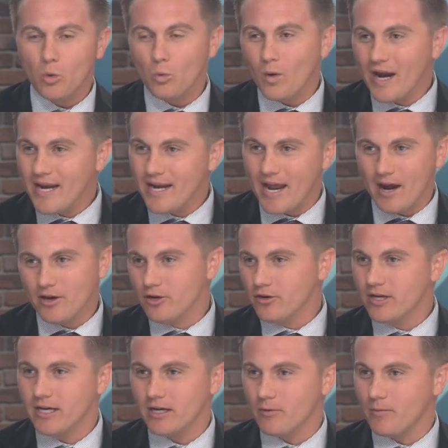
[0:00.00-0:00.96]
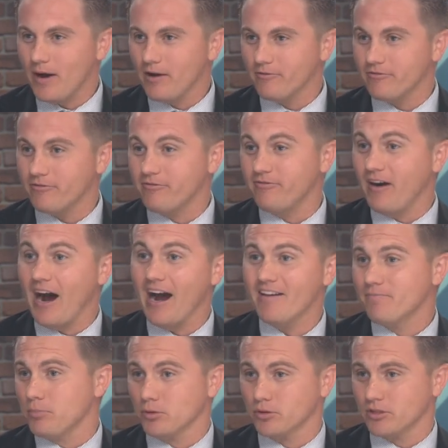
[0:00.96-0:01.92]
Right now you're getting around
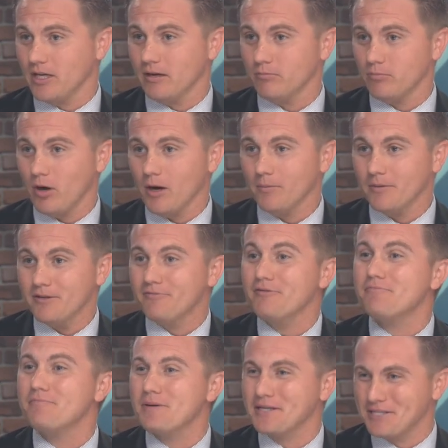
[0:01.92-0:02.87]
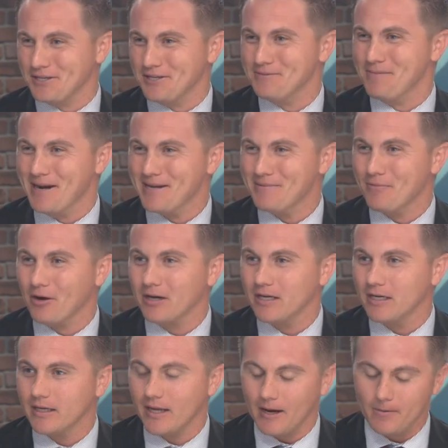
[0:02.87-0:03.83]
5% probably if you've picked a good money
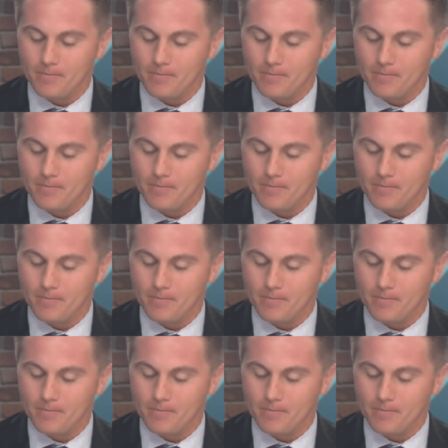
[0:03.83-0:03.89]
market account.